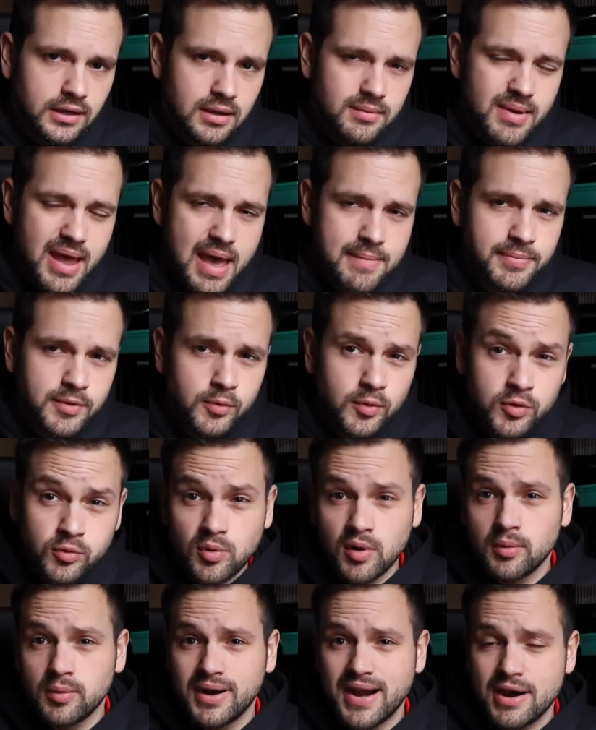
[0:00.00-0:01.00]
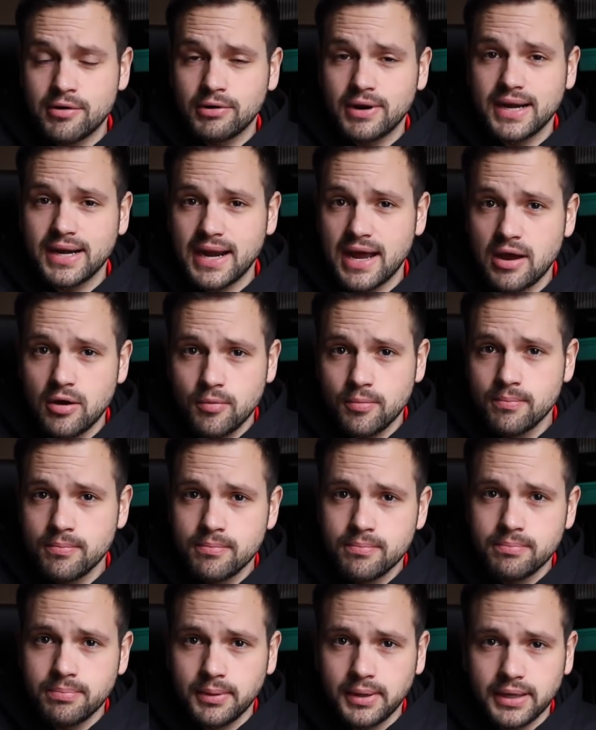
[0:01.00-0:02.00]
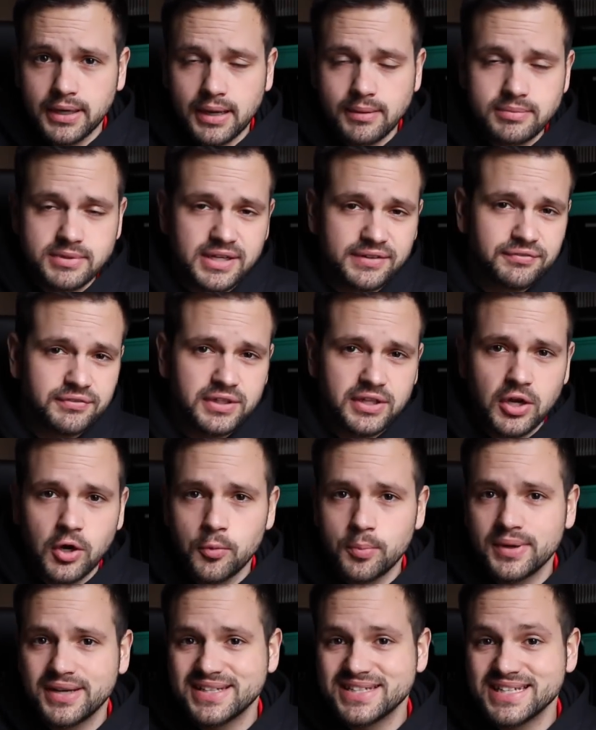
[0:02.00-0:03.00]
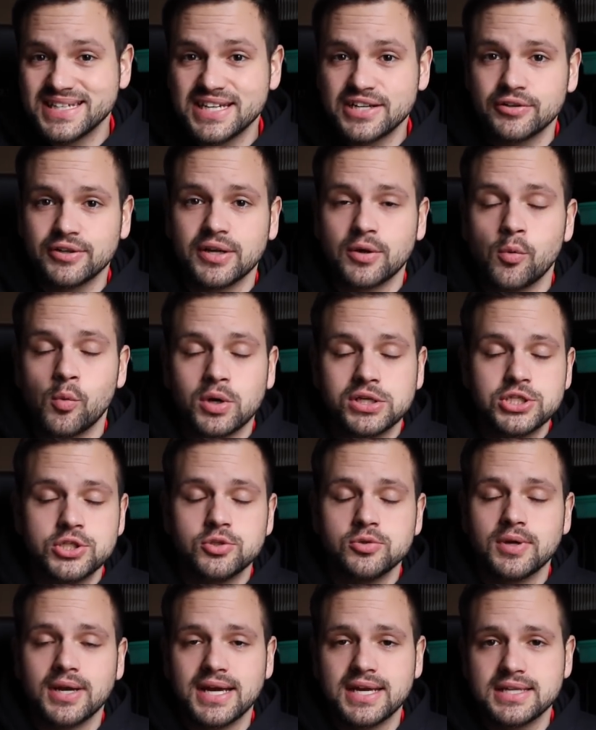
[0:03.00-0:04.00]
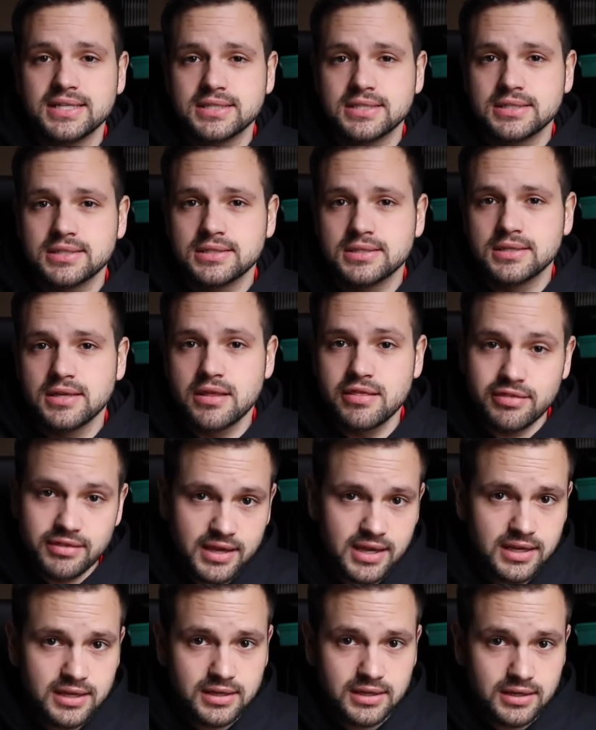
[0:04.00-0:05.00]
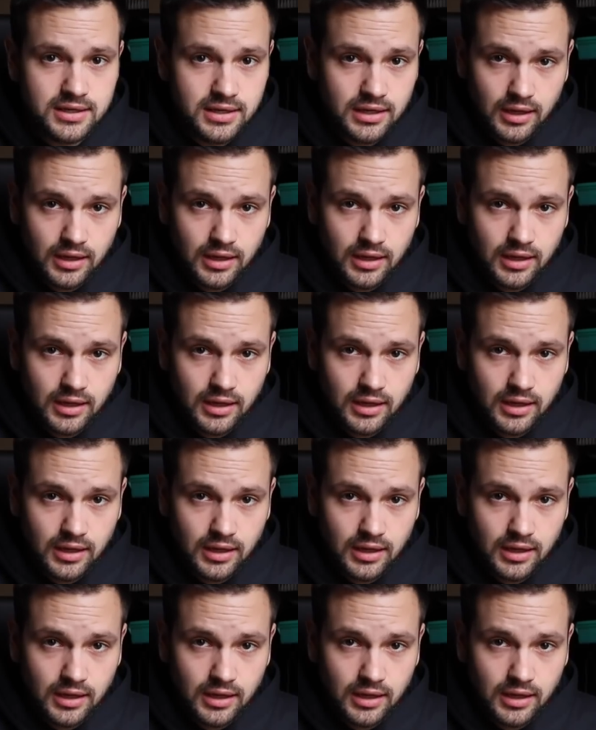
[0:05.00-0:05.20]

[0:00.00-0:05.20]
I'm happy with where we're at right now but I'm definitely open to hearing what you guys think